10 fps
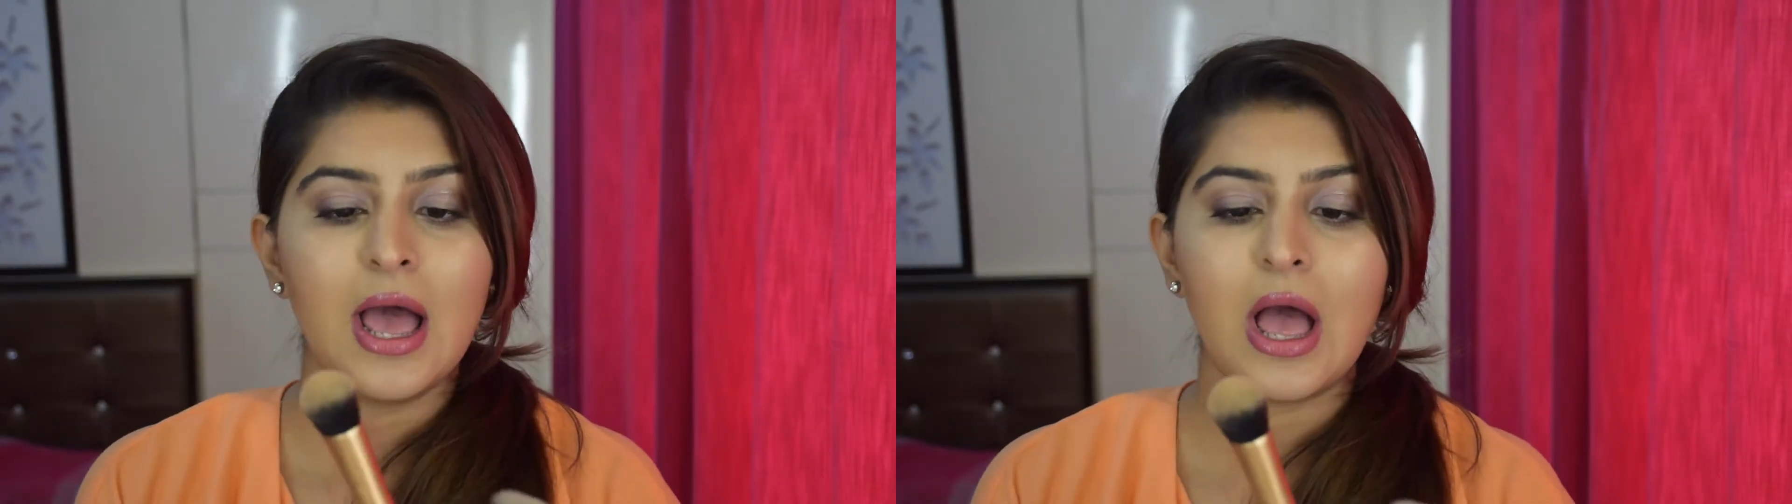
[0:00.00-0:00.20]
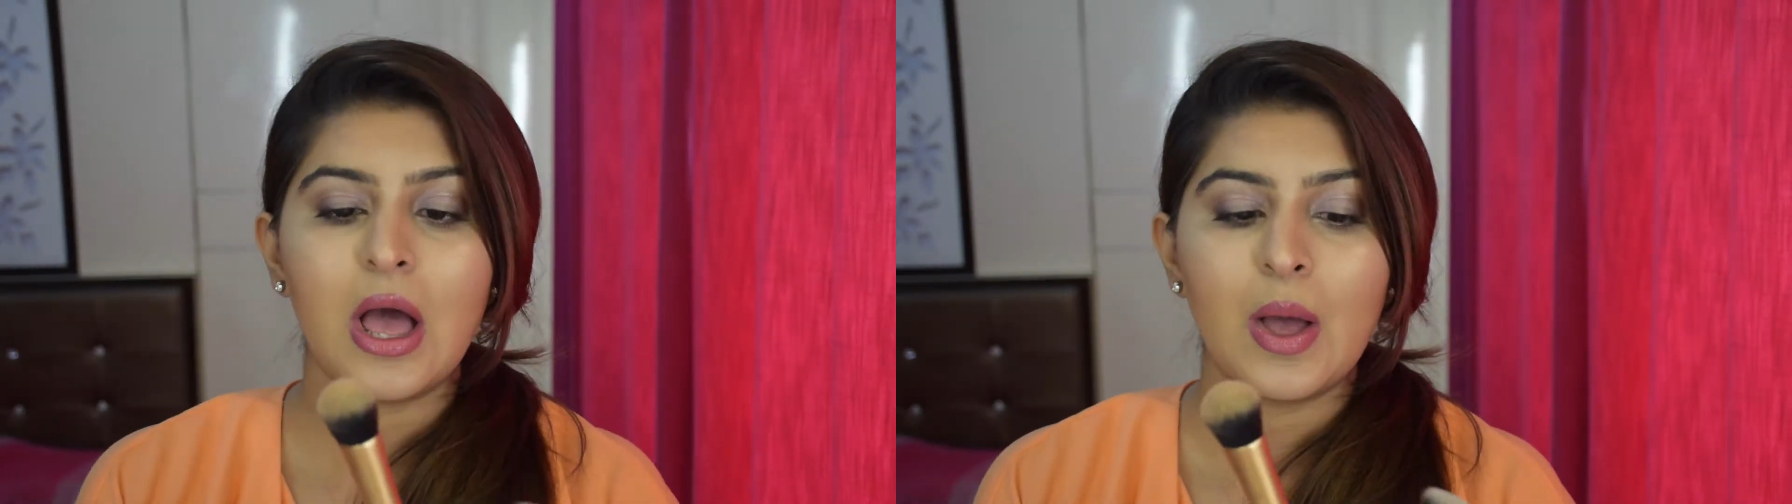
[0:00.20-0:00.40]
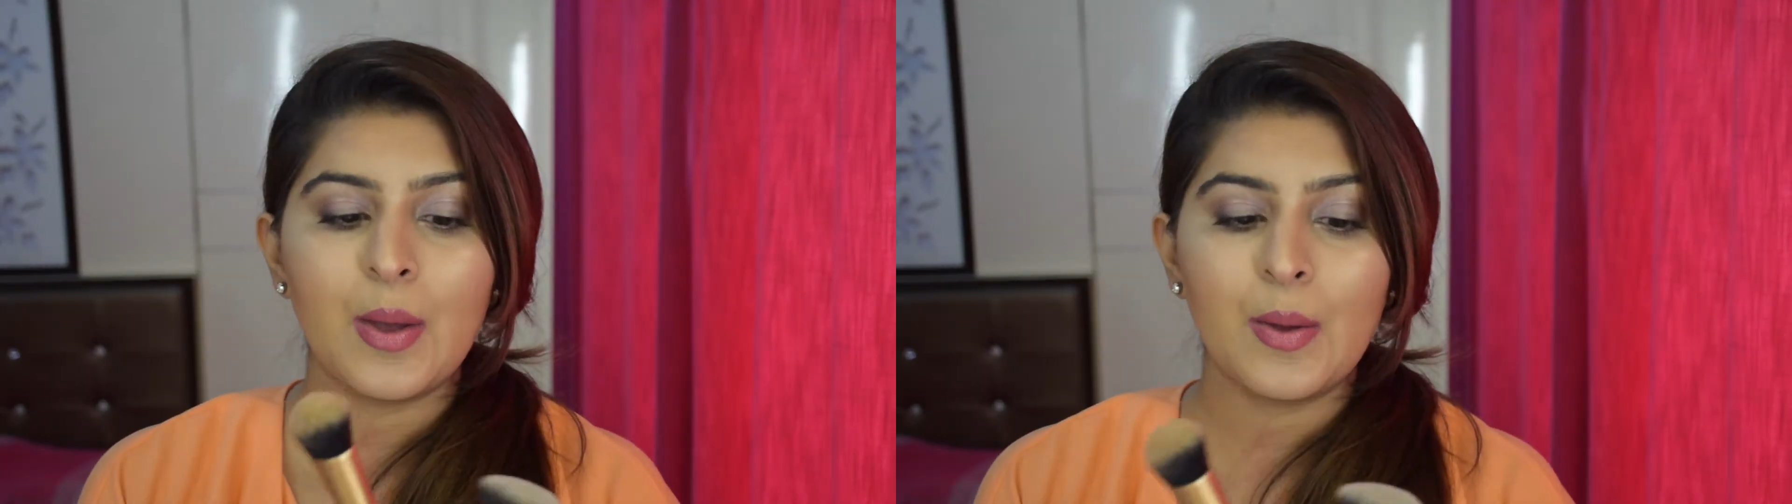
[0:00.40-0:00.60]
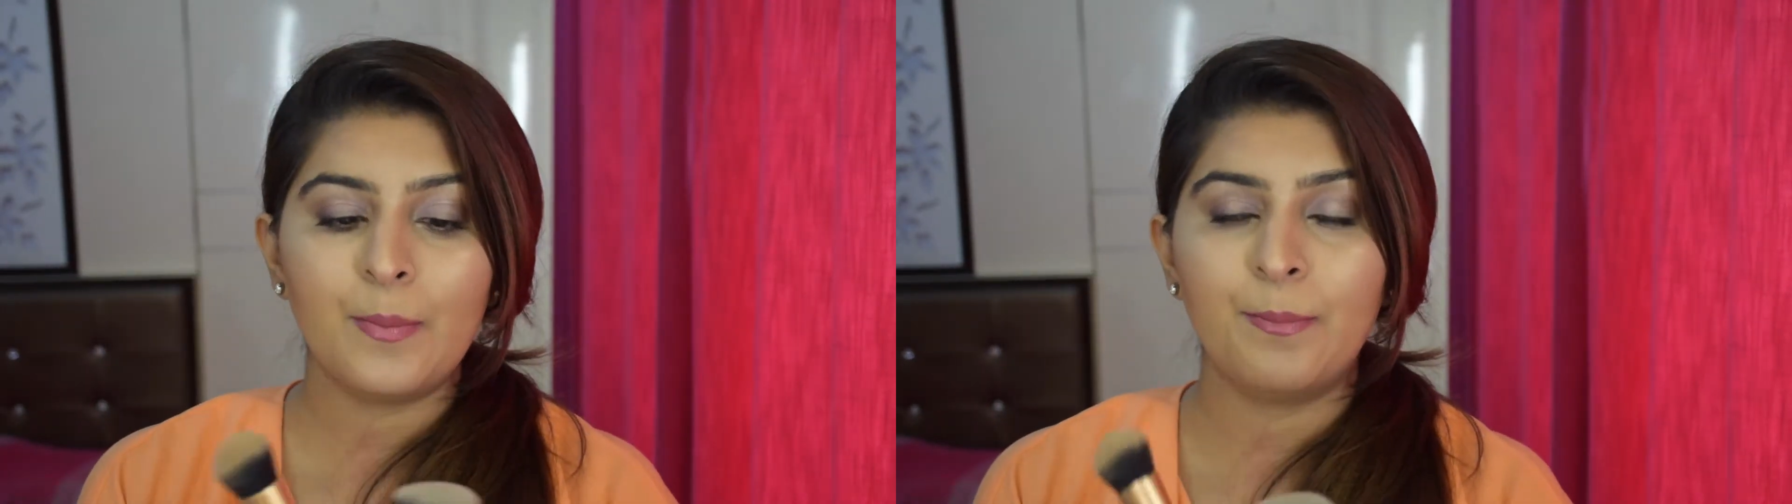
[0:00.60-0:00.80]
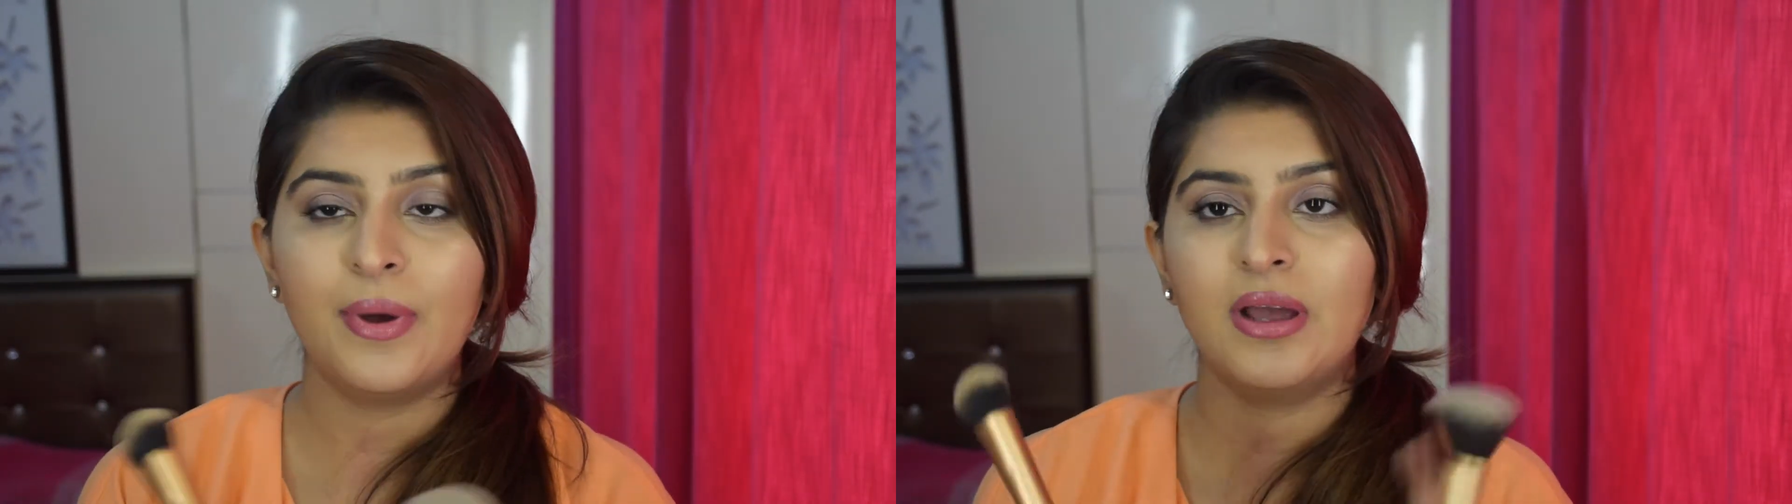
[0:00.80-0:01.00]

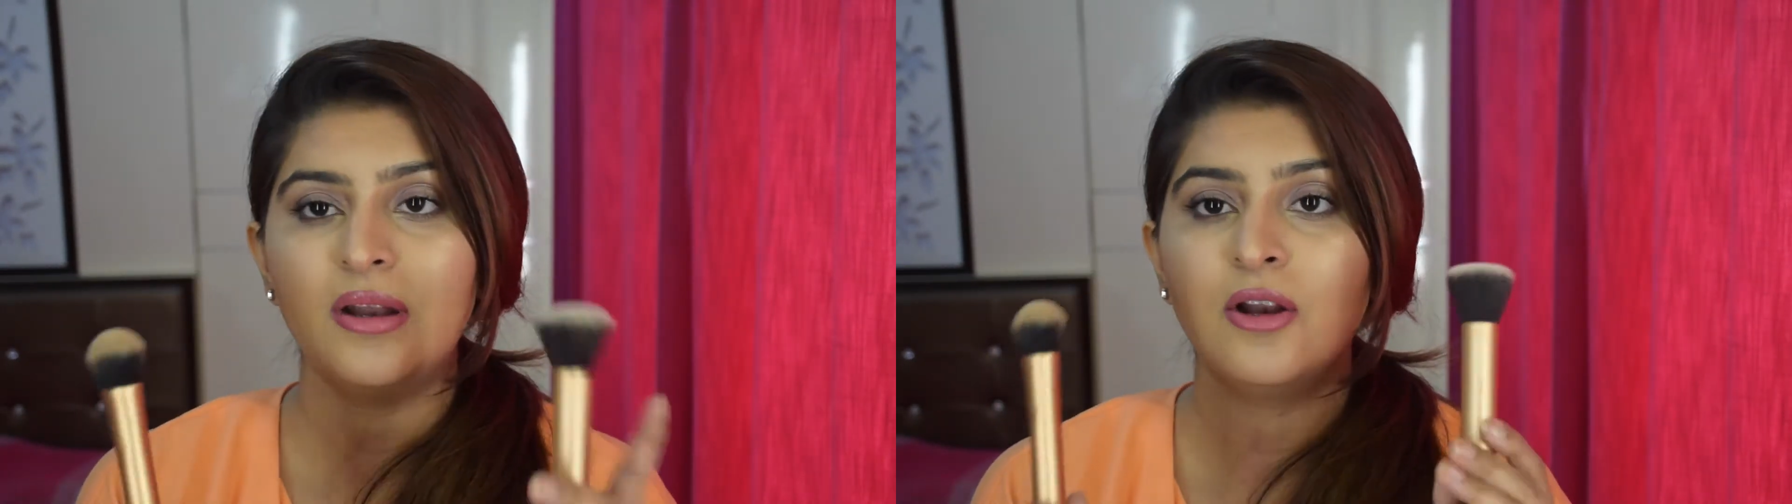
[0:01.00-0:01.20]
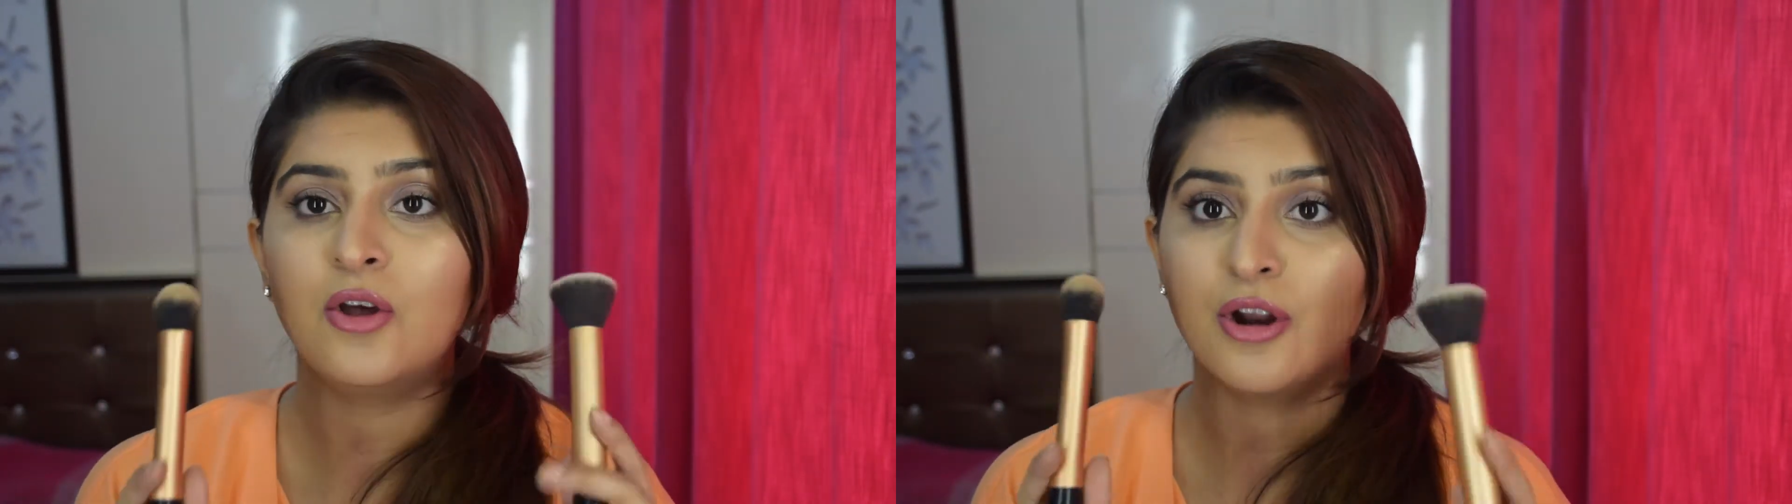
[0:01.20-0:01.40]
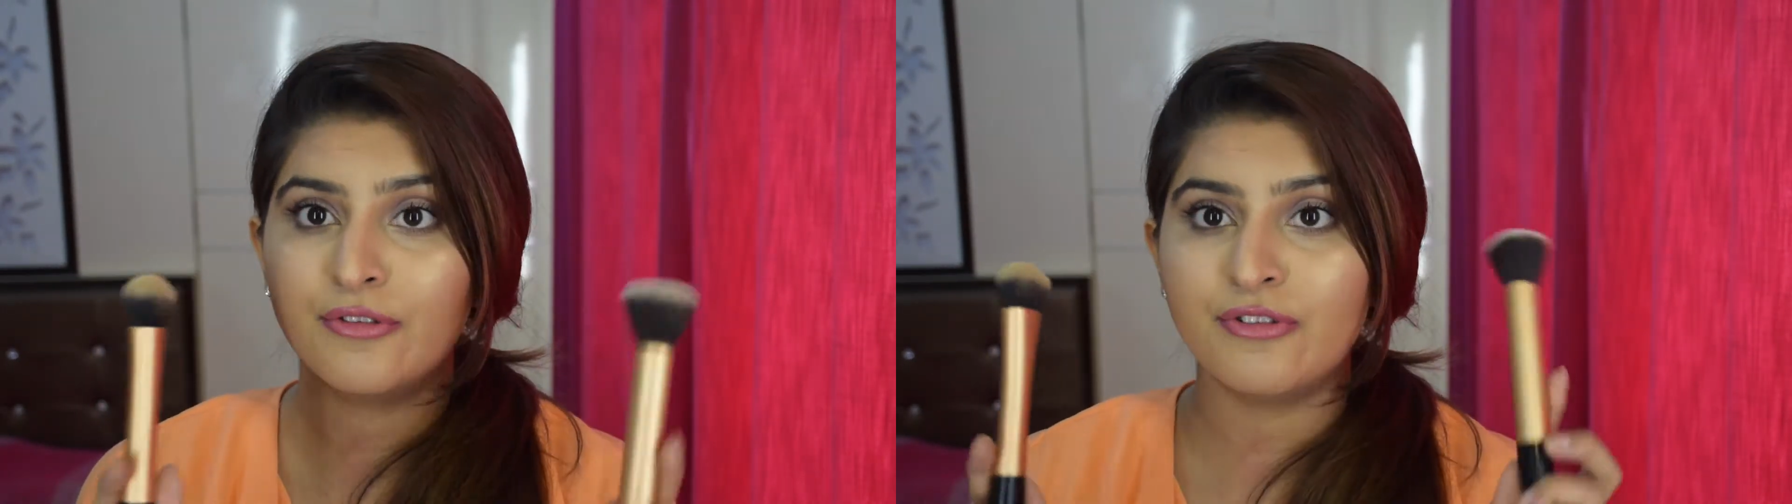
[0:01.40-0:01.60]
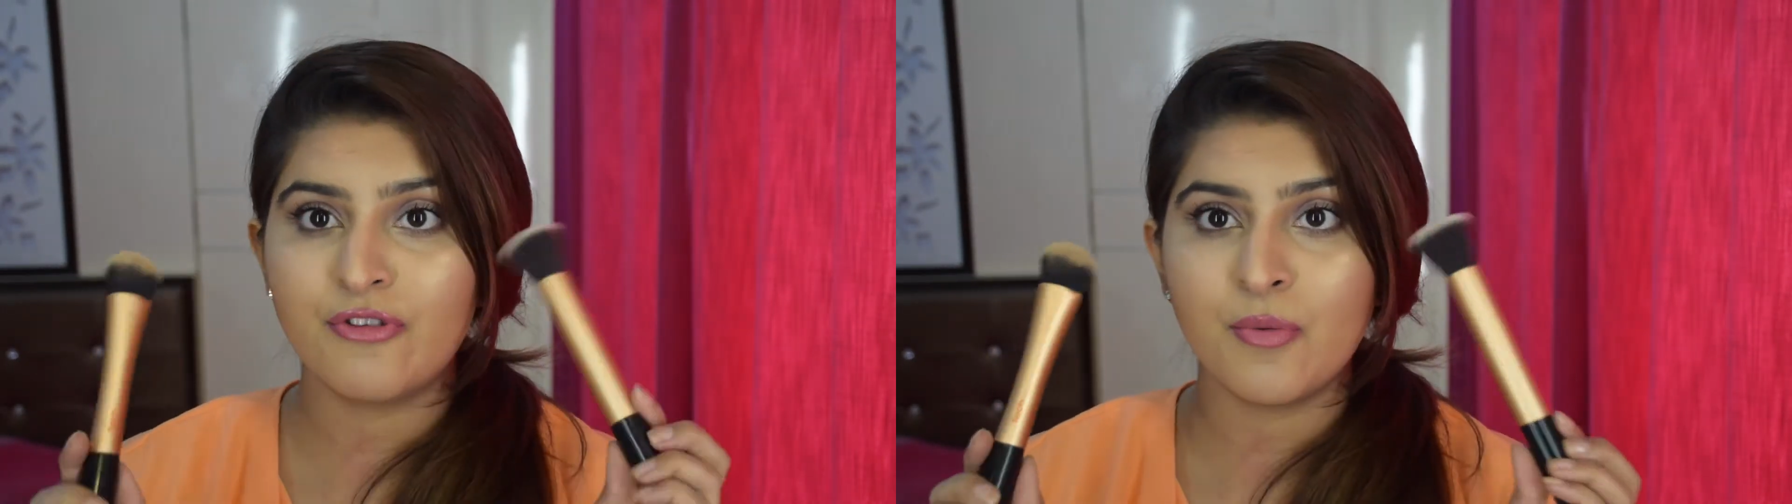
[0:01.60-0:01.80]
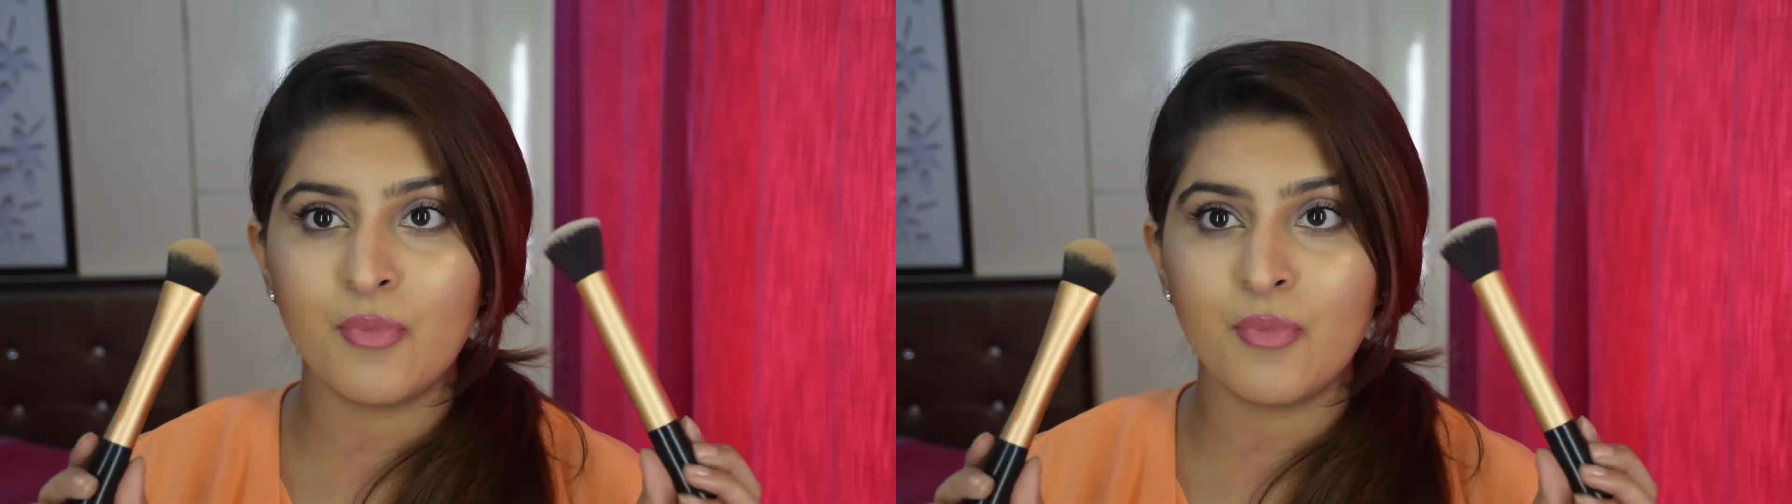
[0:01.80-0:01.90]
but a lot of different